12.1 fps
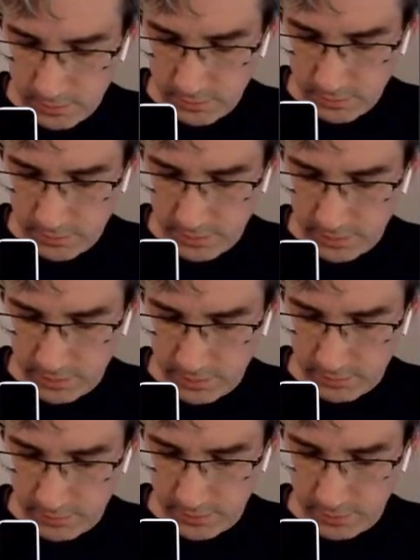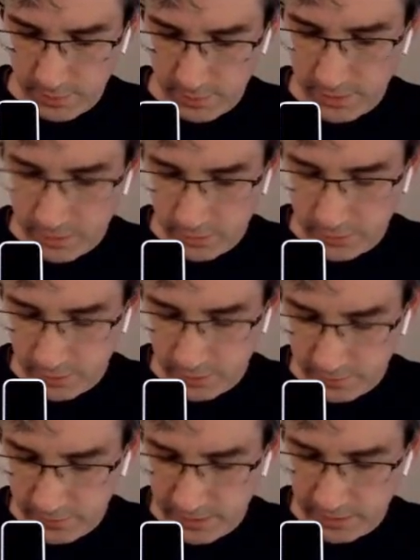Oh, that didn't work, but close
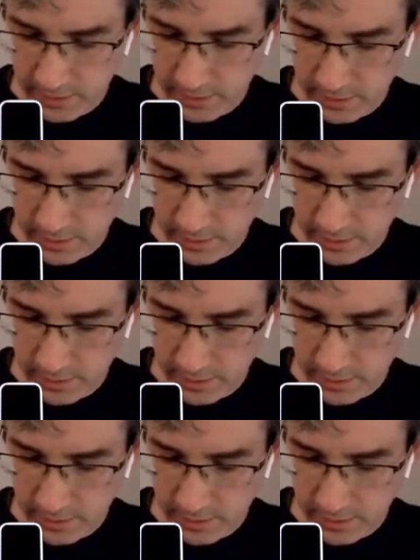enough. You get the.